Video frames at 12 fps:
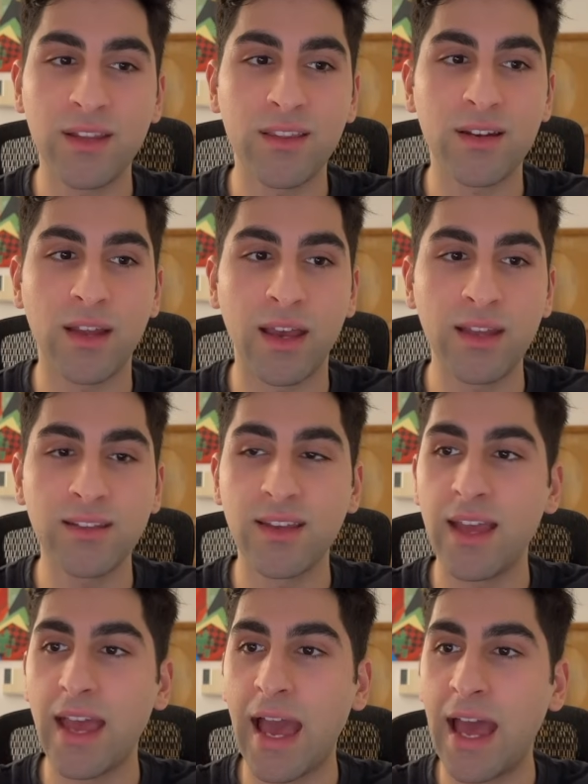the knight
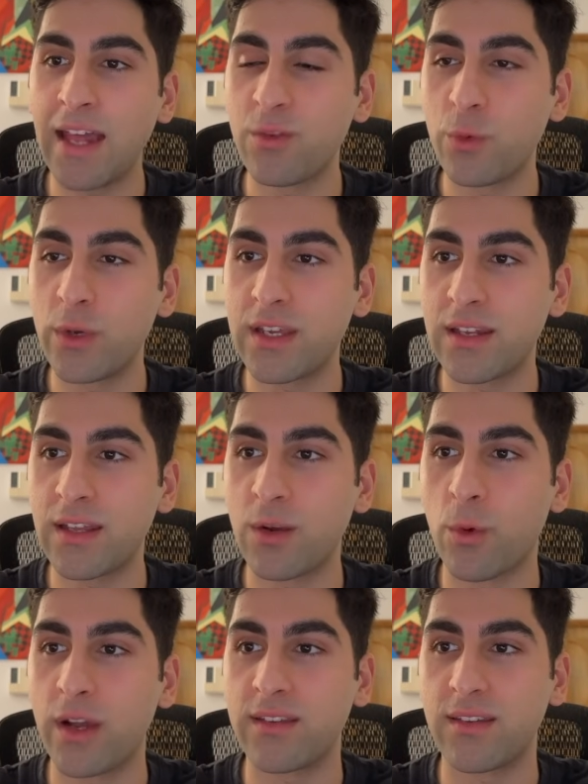and weakening
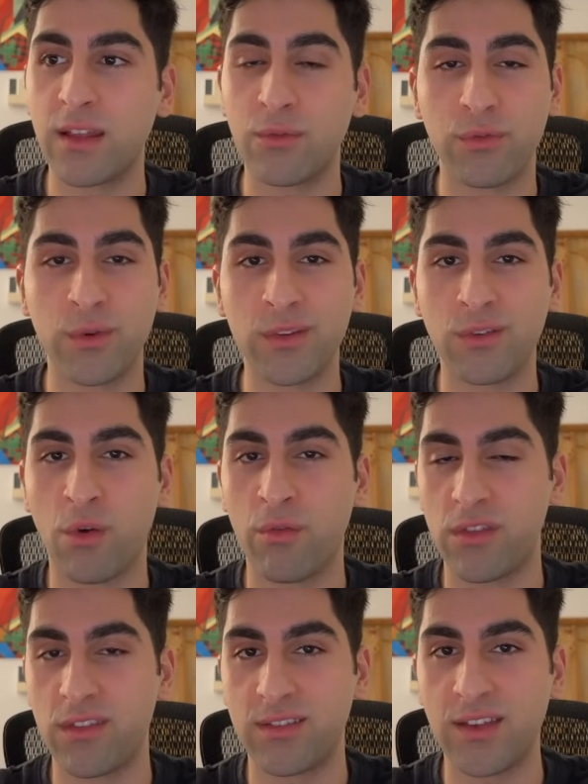white's influence
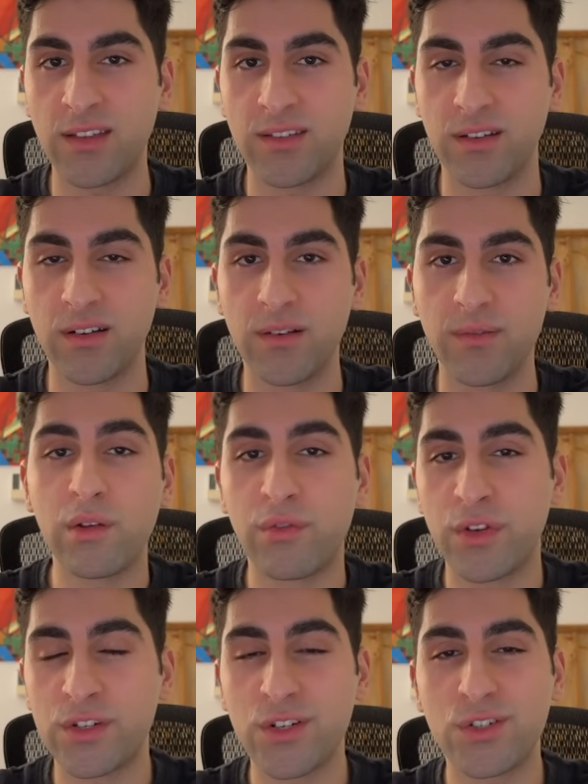over the center.
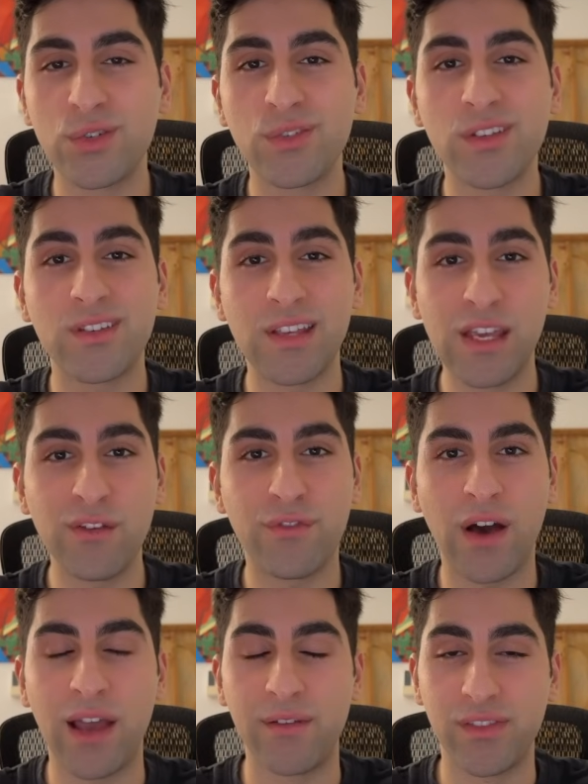Fischer chooses
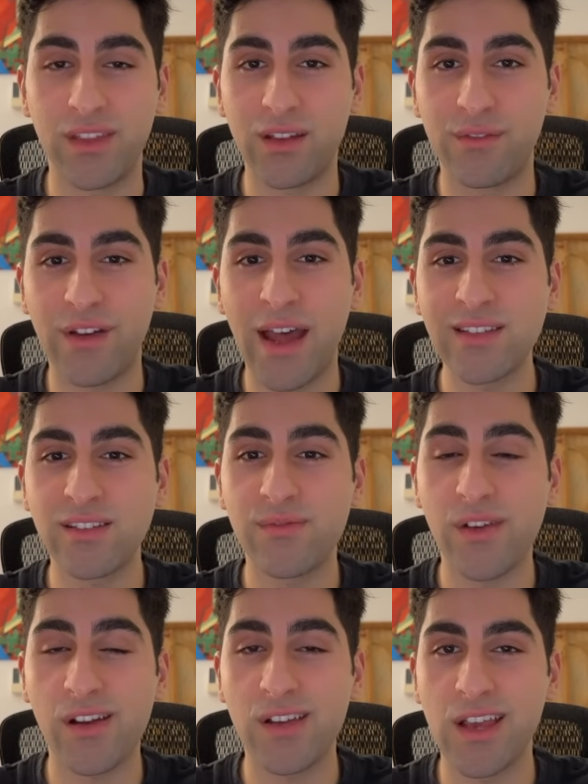e5, the advanced
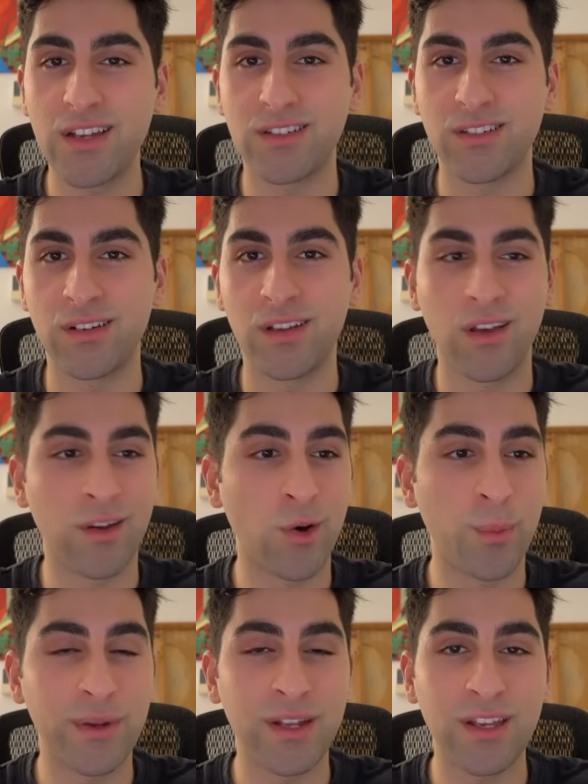variation, an
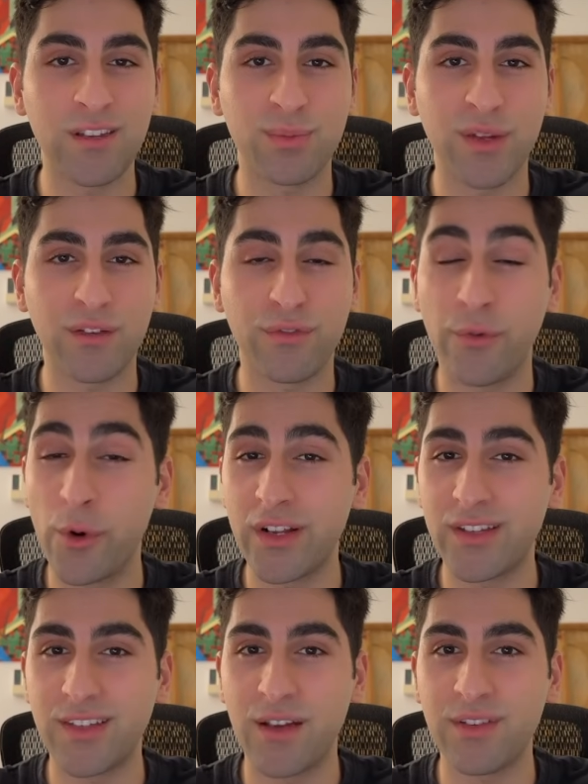opening he's played
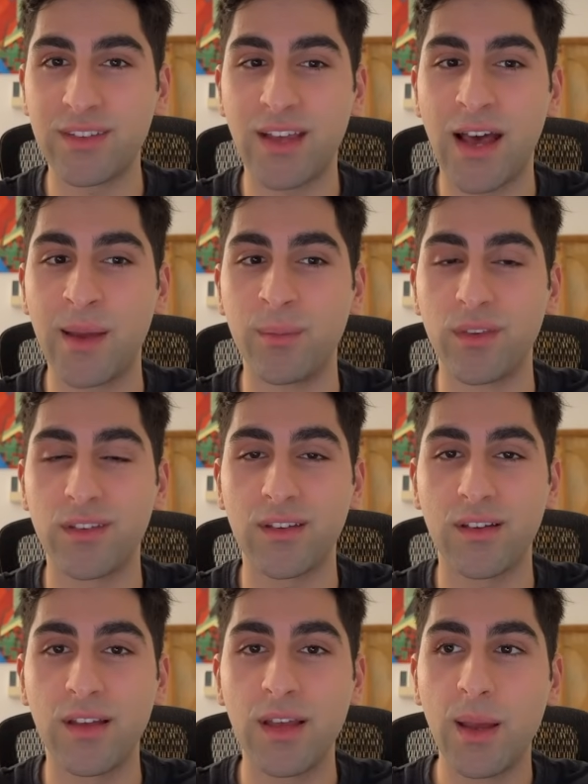47 times.
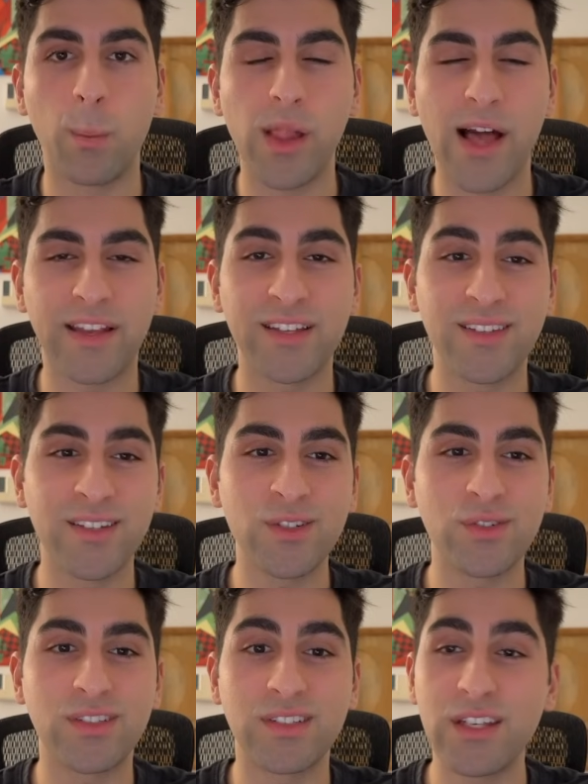Black
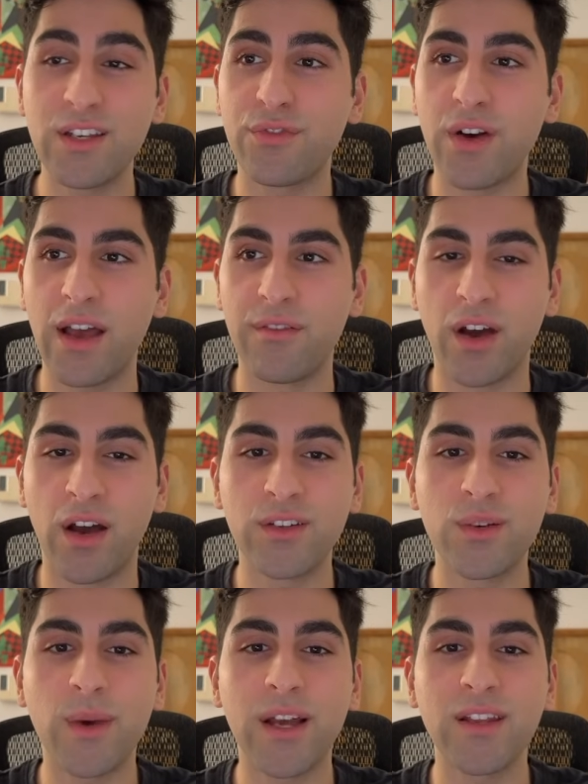continues c5,
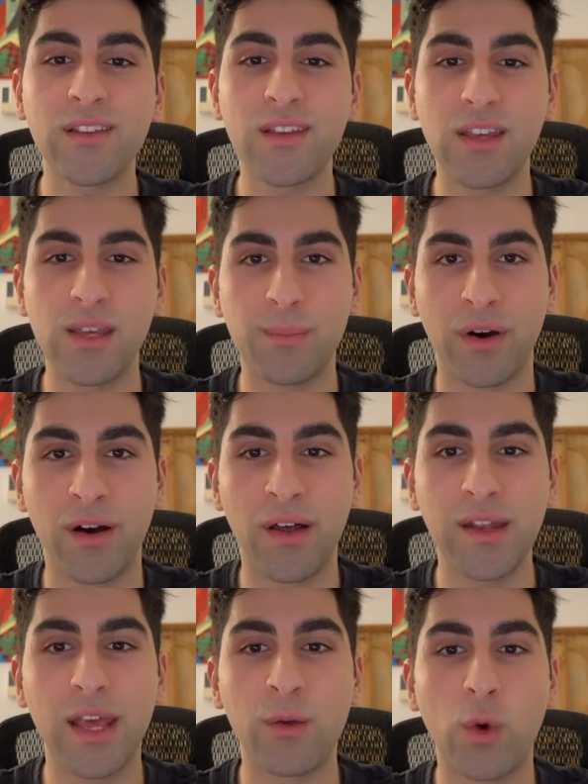undermining the
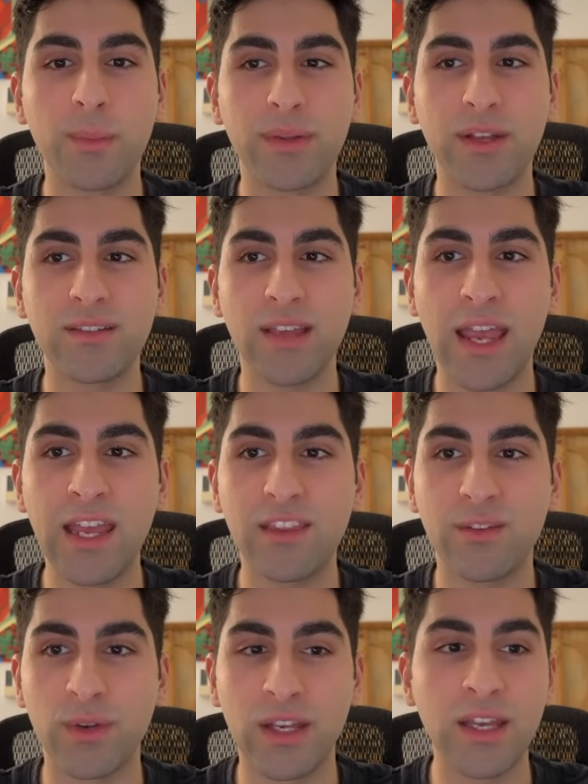e-pawn, and white plays
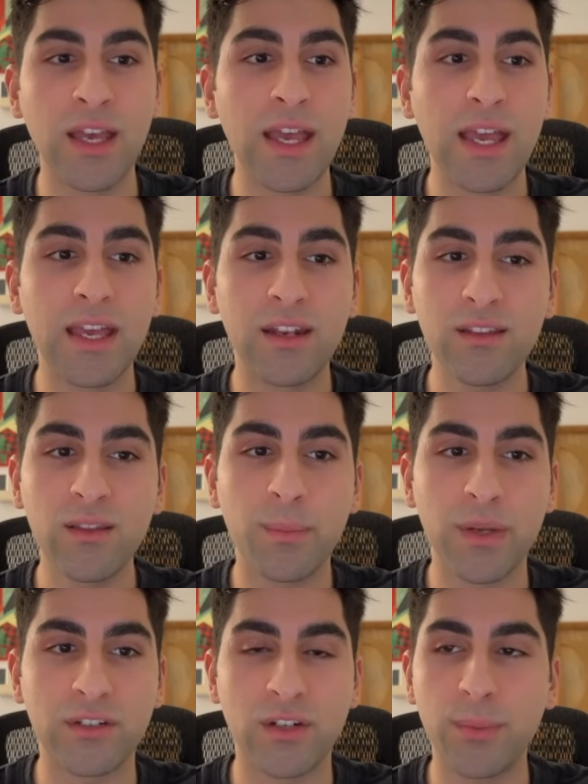a3, hitting the
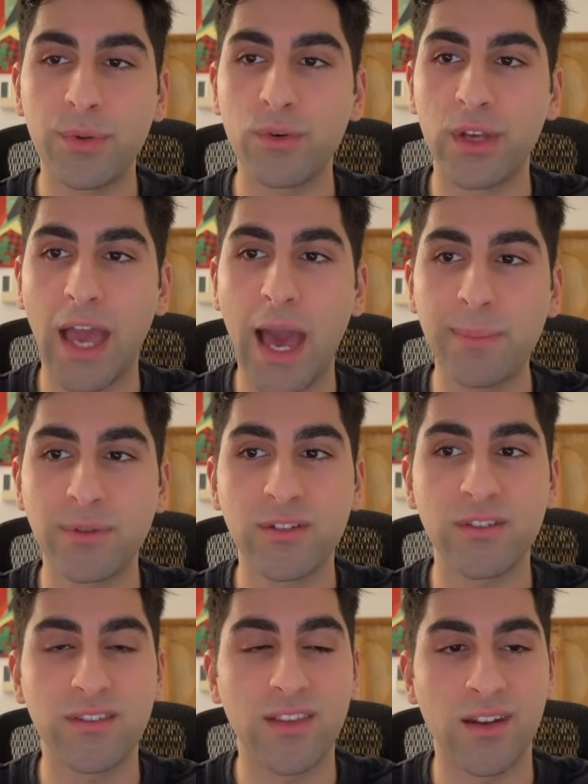bishop who
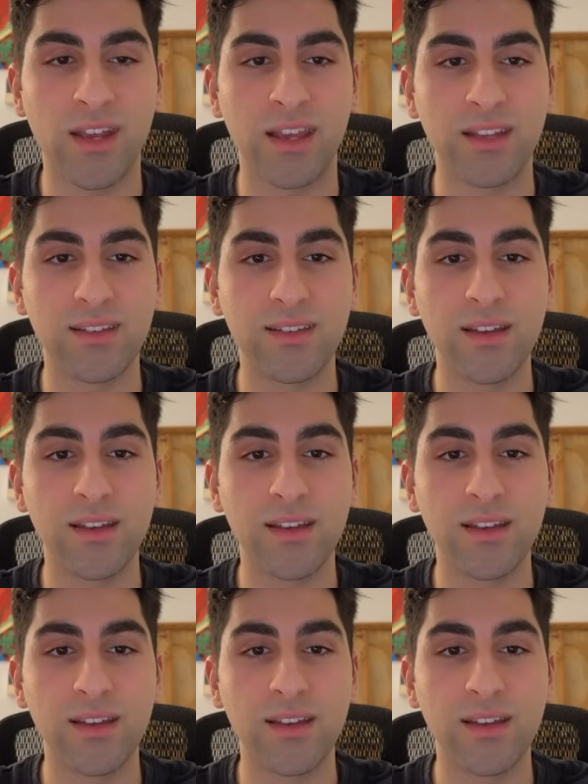captures the knight.